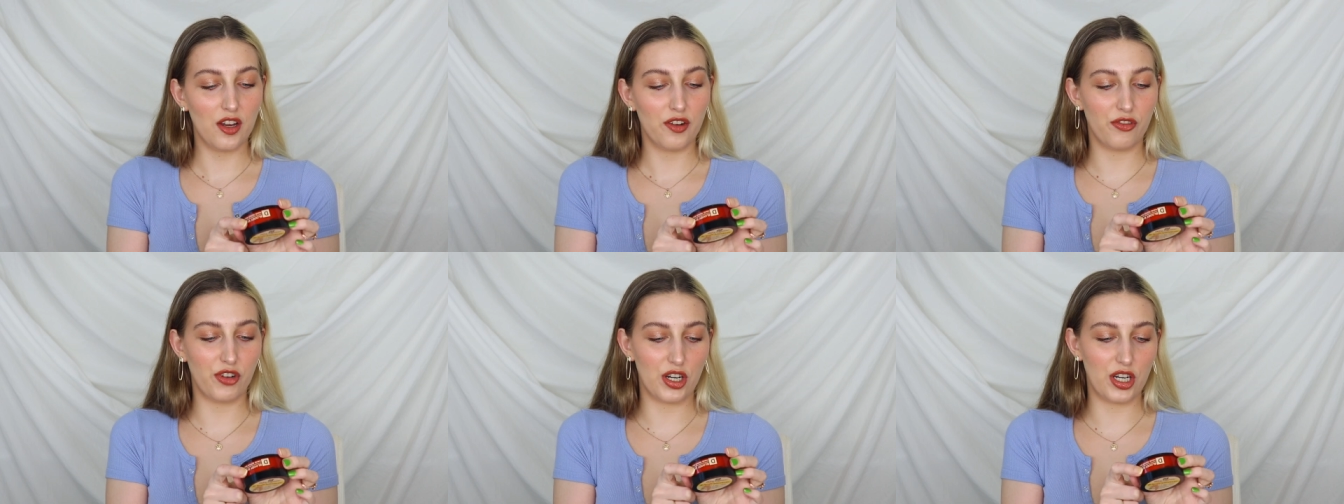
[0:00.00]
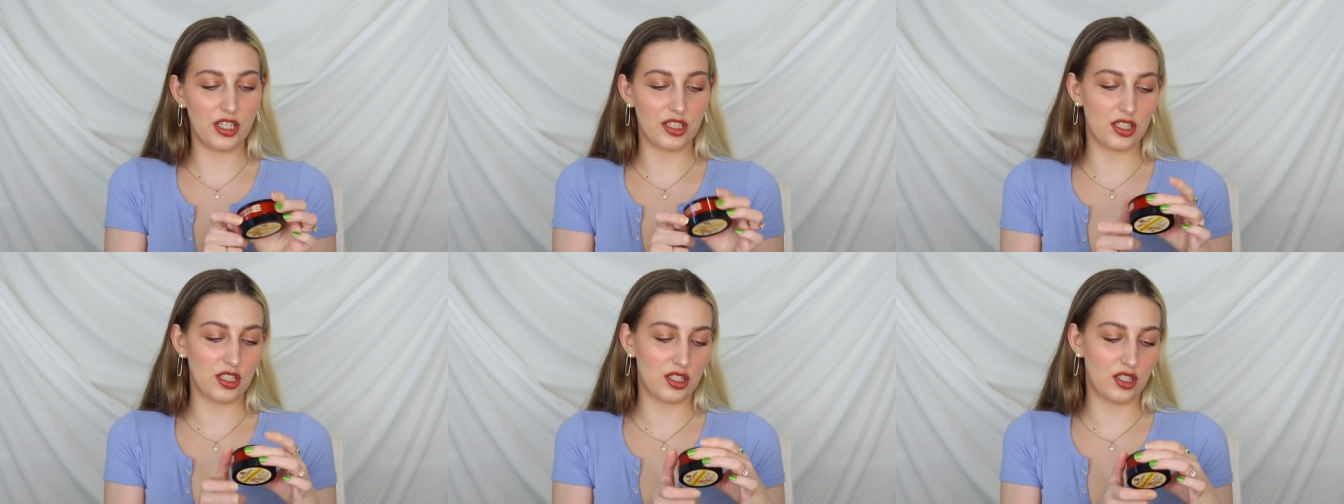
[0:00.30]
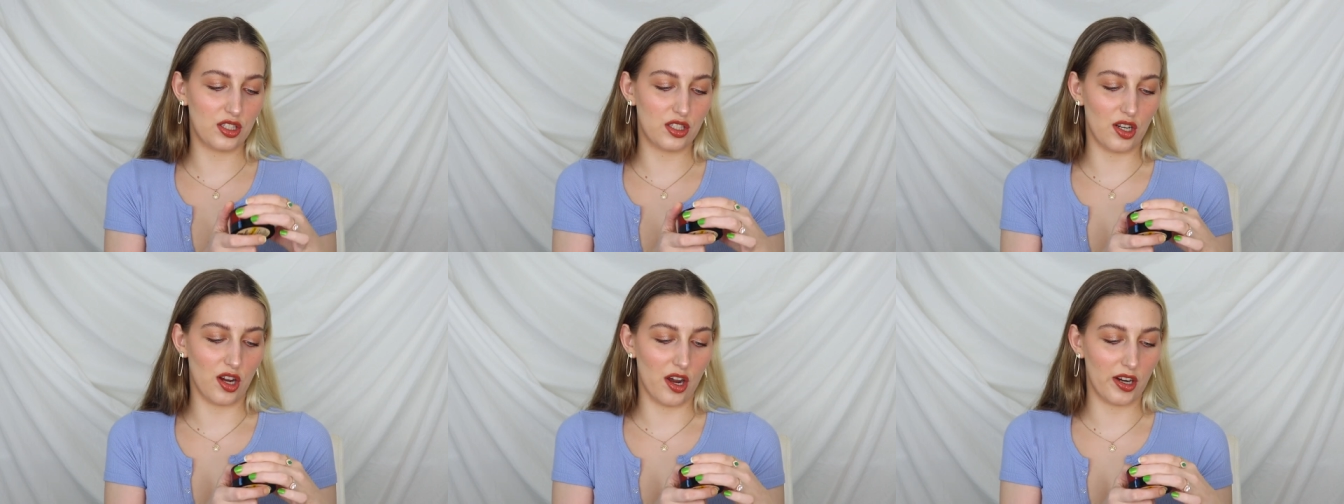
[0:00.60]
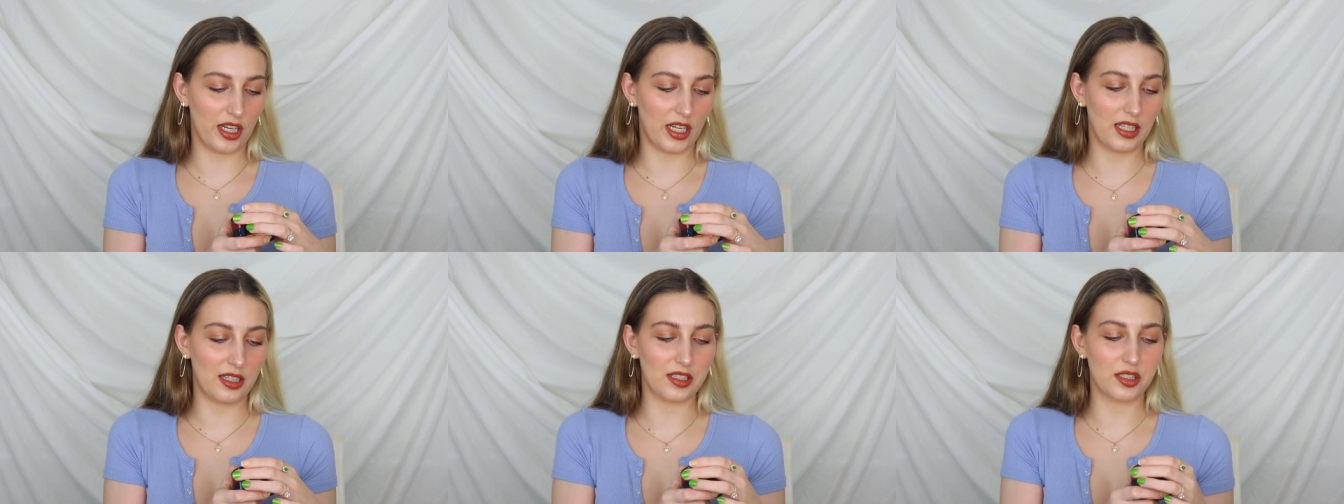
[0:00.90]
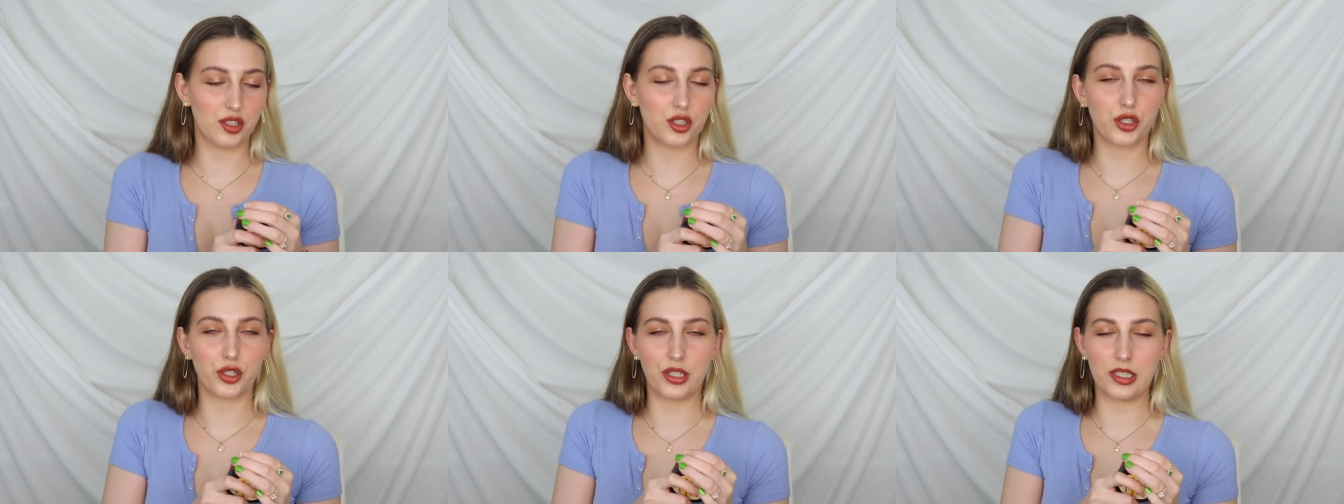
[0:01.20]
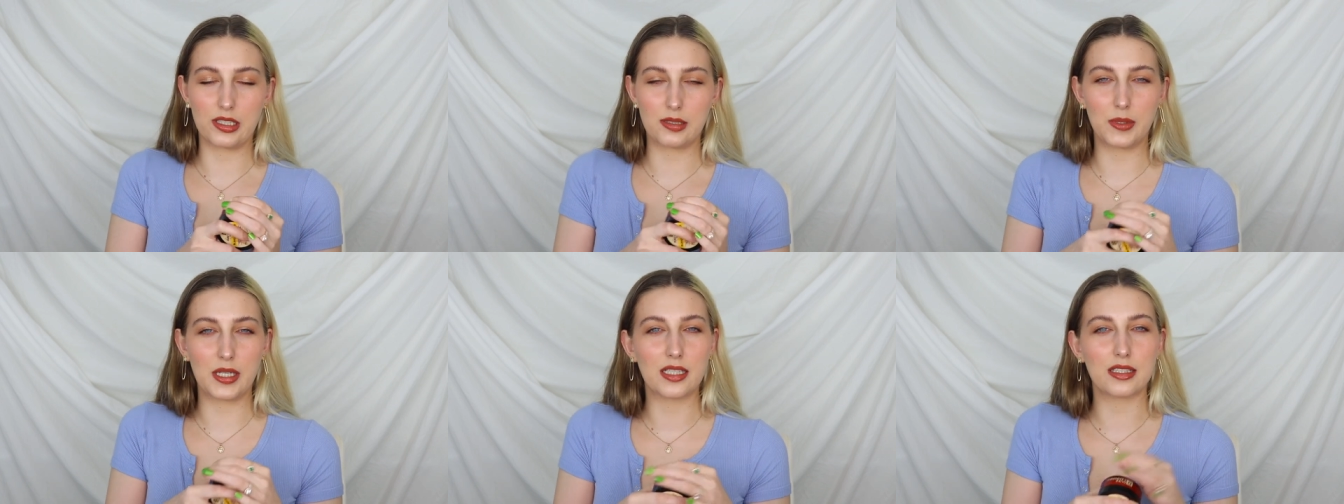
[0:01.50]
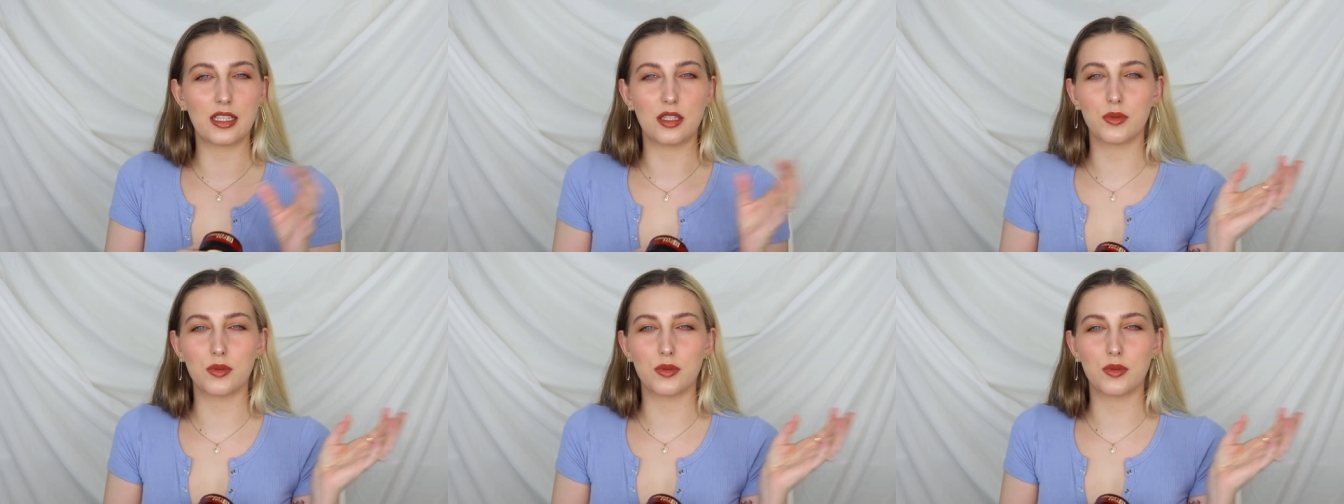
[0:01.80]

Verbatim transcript: for his stocking this Christmas.